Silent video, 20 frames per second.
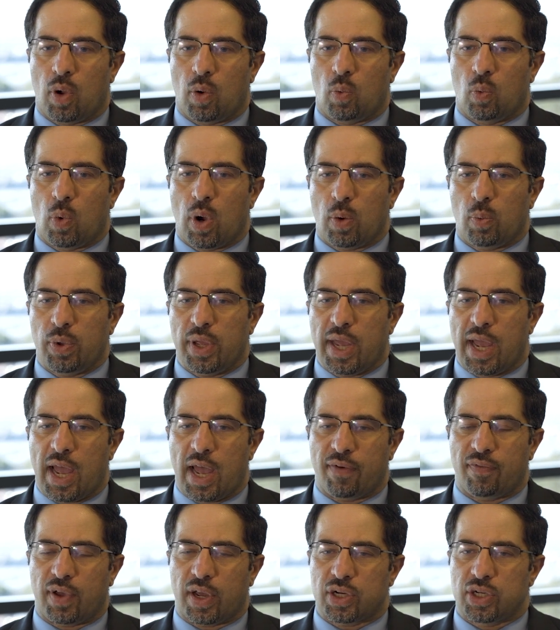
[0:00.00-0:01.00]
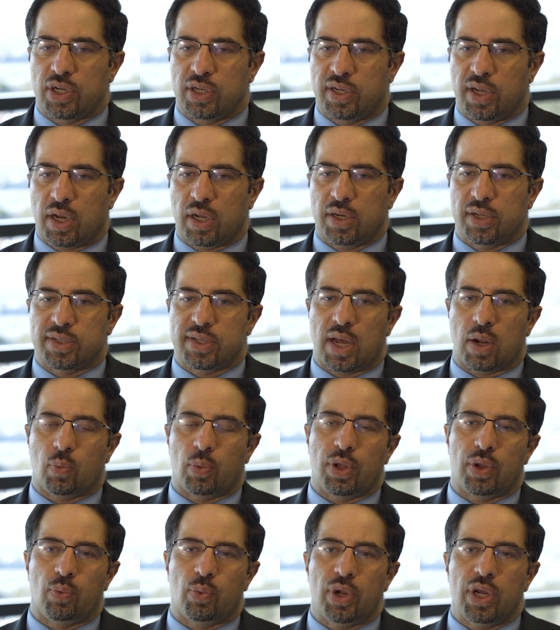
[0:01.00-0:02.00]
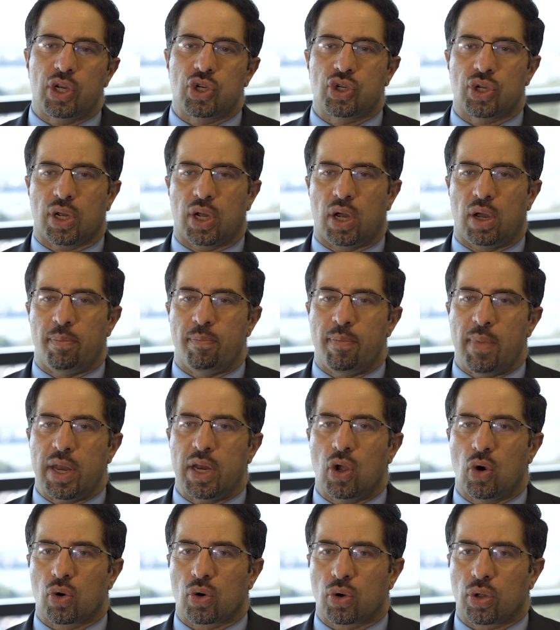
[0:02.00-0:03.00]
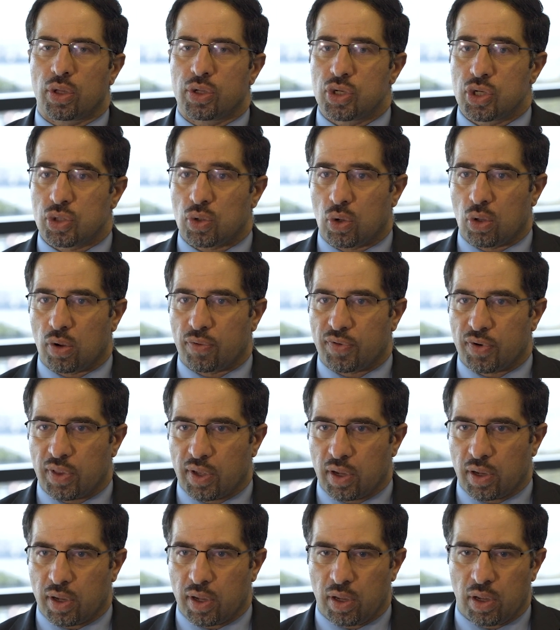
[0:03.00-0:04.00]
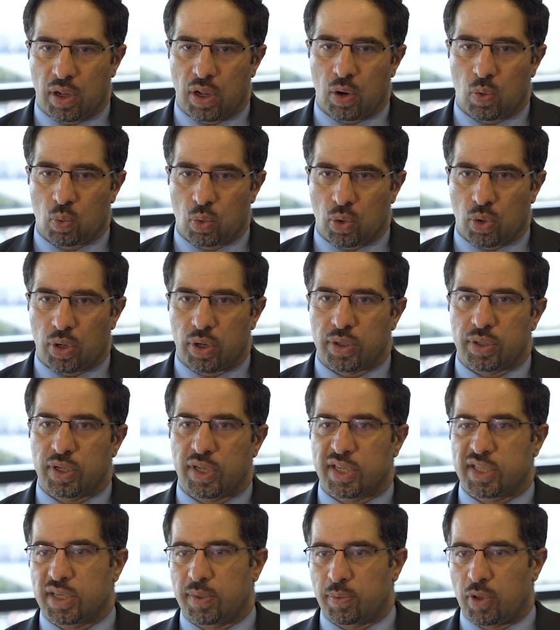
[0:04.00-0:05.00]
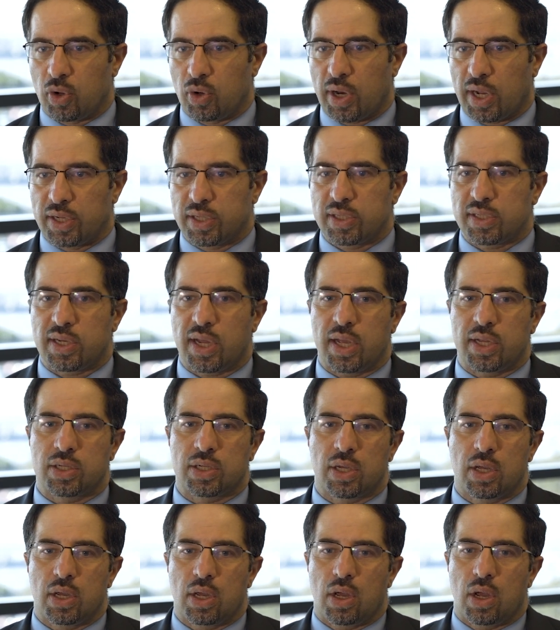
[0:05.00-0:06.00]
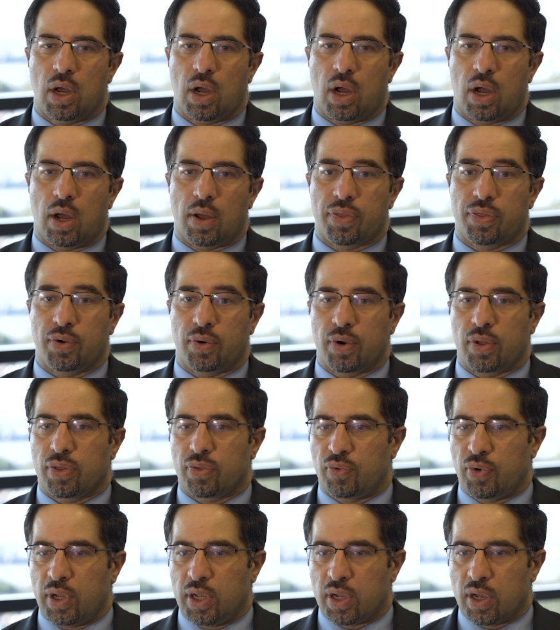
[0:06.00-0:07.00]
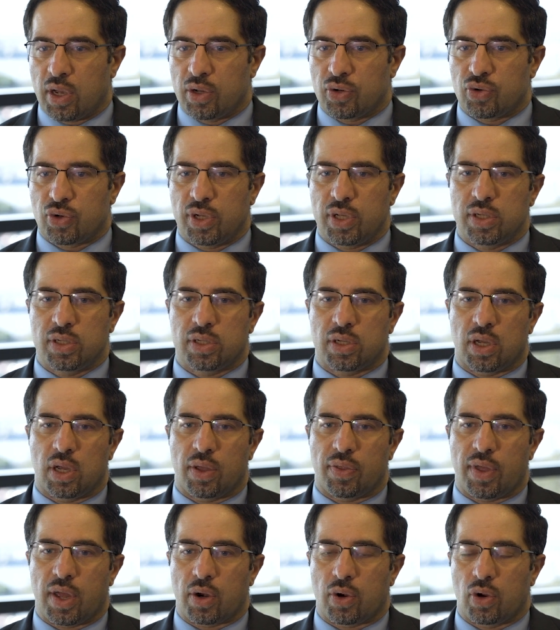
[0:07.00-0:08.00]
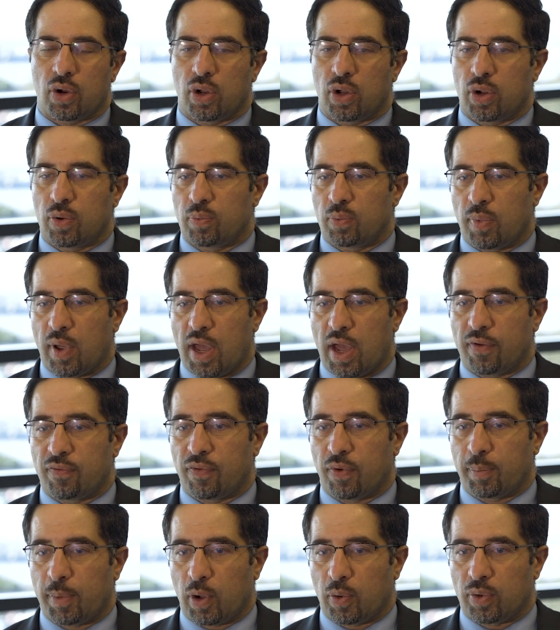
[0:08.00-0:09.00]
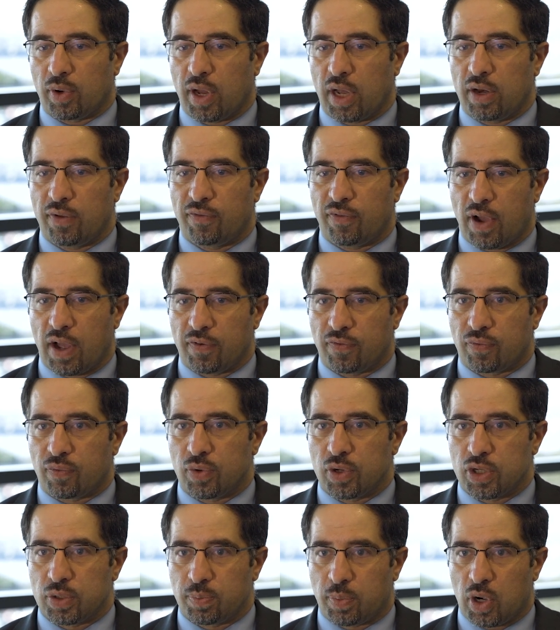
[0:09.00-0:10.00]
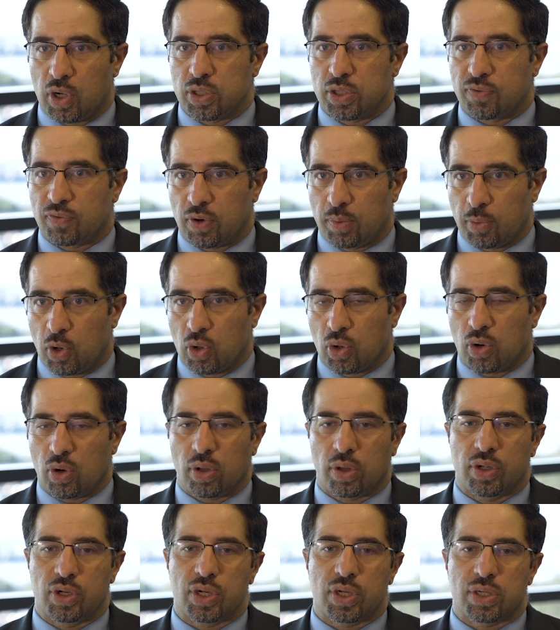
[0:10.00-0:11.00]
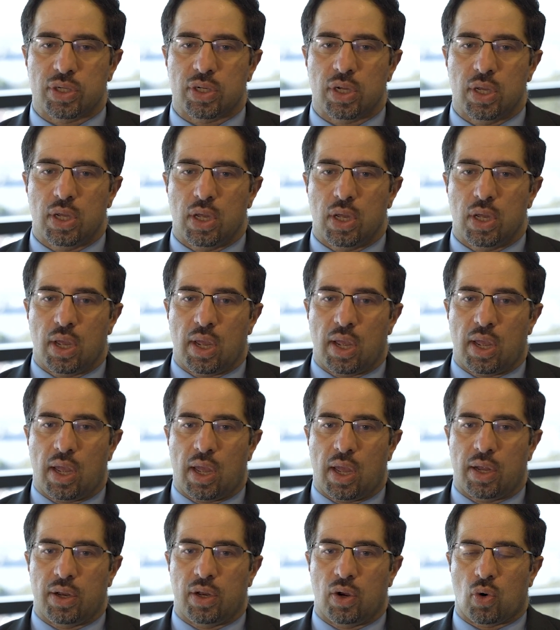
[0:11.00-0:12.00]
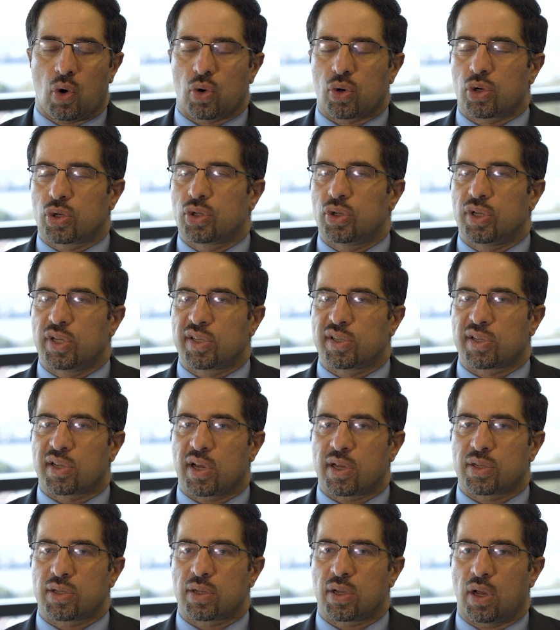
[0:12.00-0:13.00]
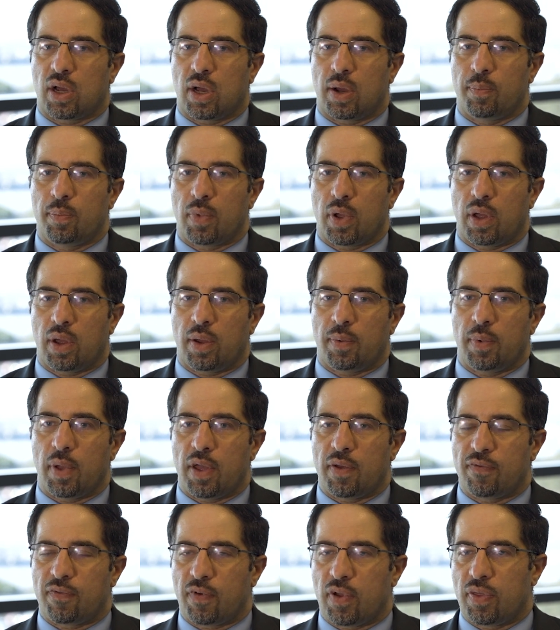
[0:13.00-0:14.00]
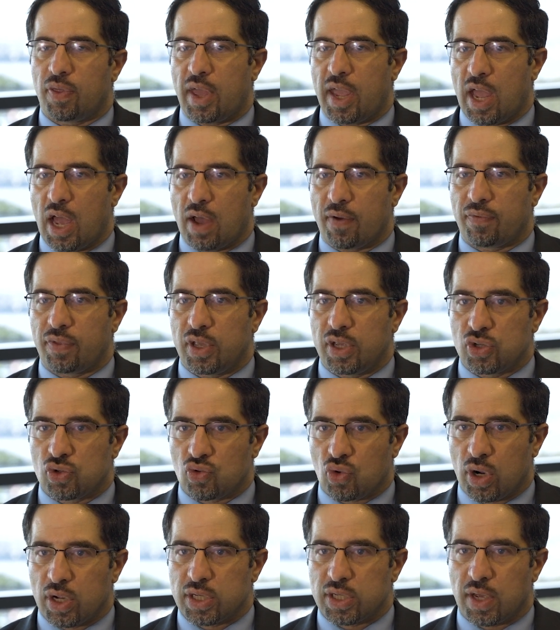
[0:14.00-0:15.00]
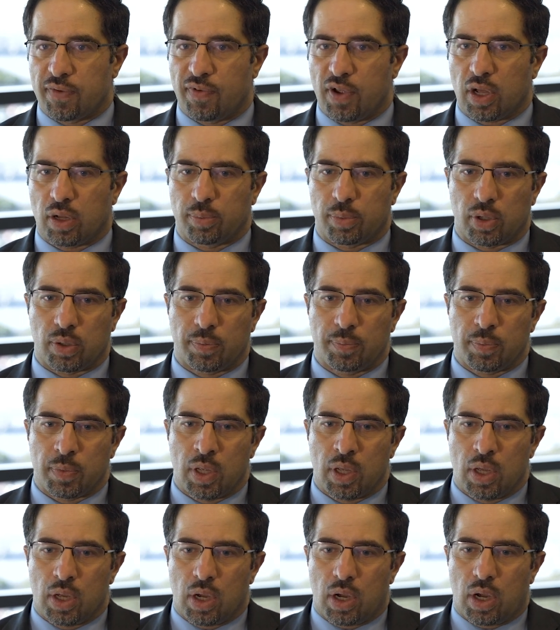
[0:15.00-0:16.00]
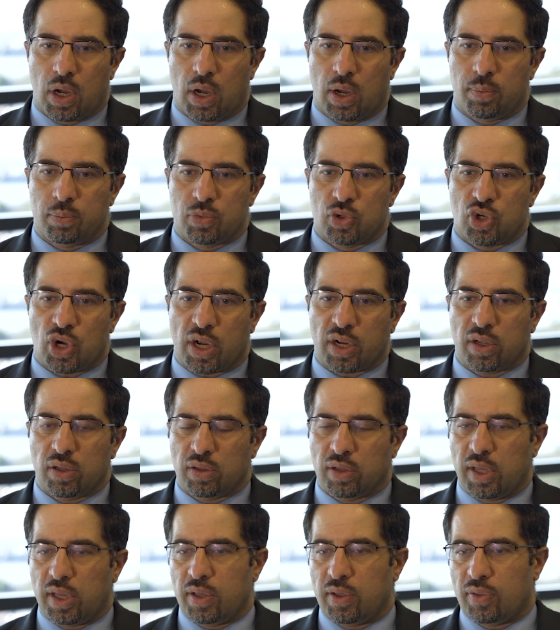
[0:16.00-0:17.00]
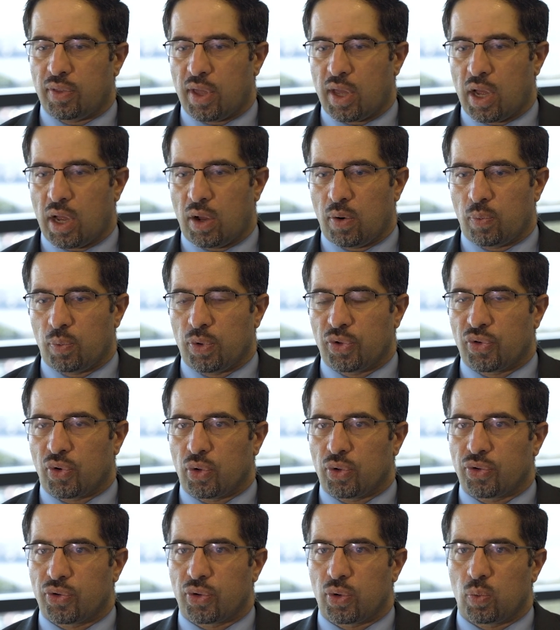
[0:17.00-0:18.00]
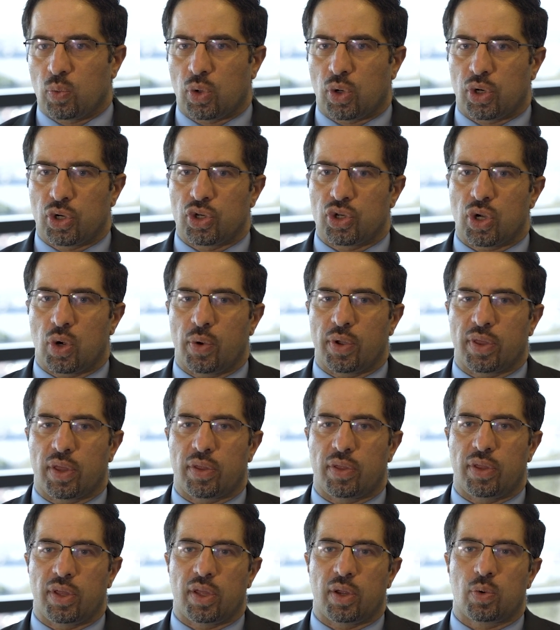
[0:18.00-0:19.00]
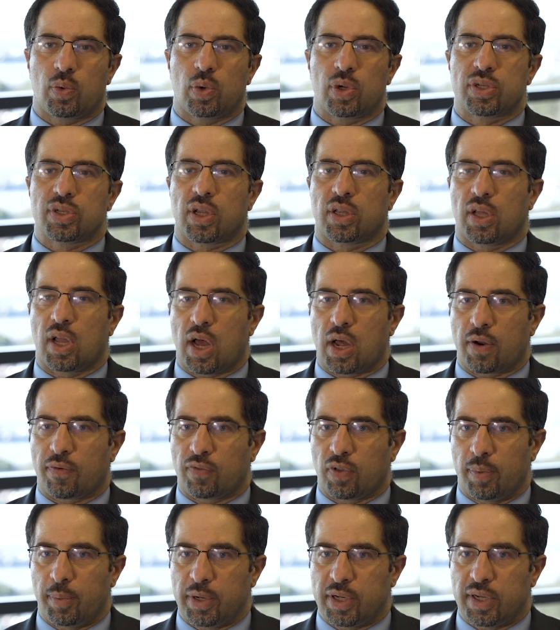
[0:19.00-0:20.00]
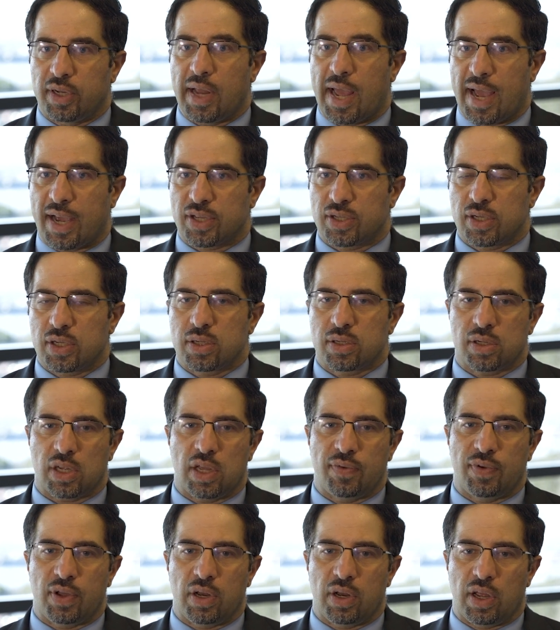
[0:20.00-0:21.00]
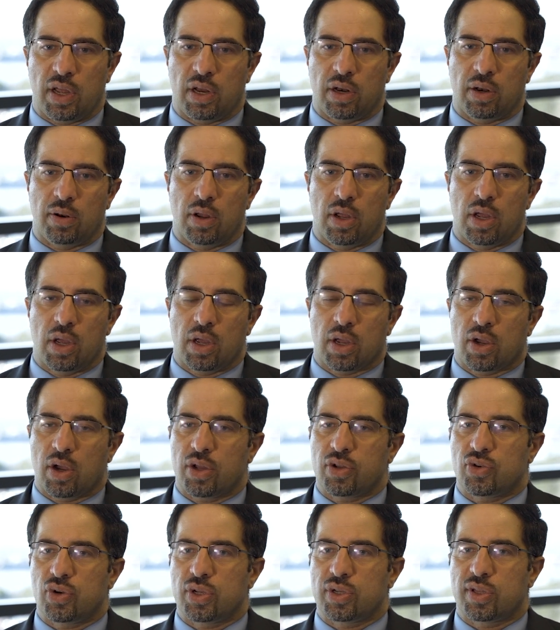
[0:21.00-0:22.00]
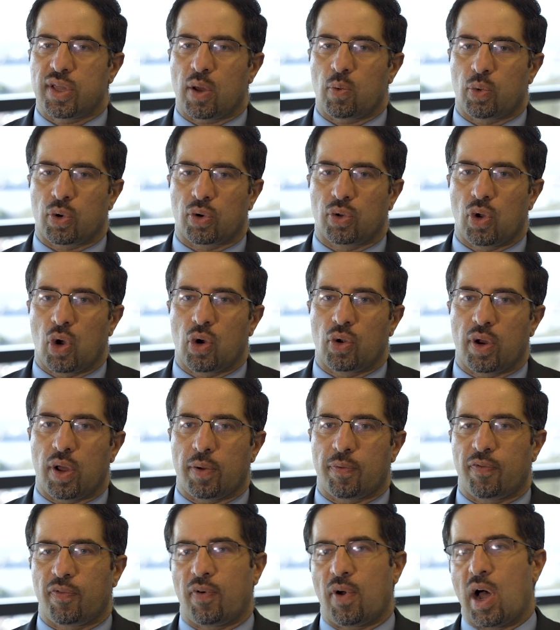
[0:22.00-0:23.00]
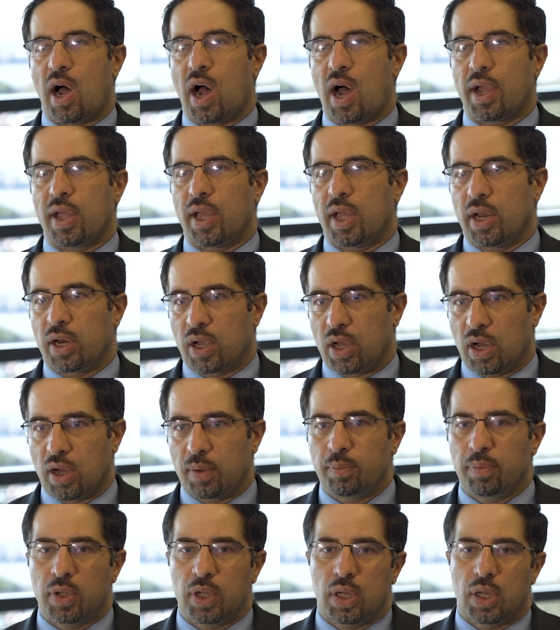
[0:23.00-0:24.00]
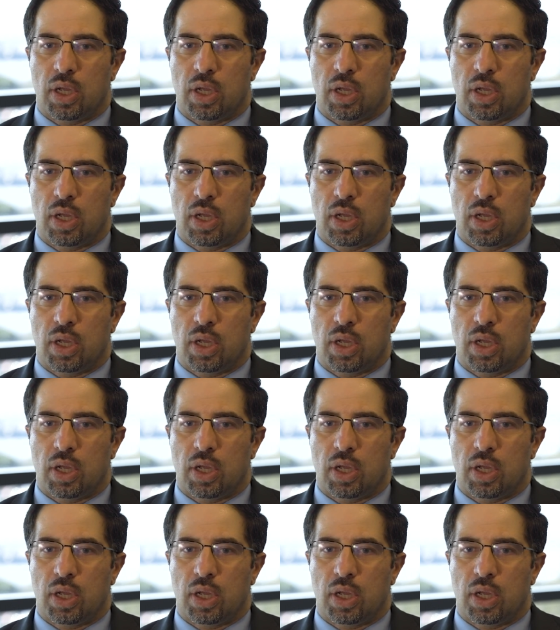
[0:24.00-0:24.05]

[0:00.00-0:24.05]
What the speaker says: What we have actually done is that we reach many oncologists all over the world, except the United States, 33 countries that have about 95 response from oncologists, in order to discuss if they have these drugs available. Shockingly, the results were showing that there was a lot of limited access, even in countries that were known of high income.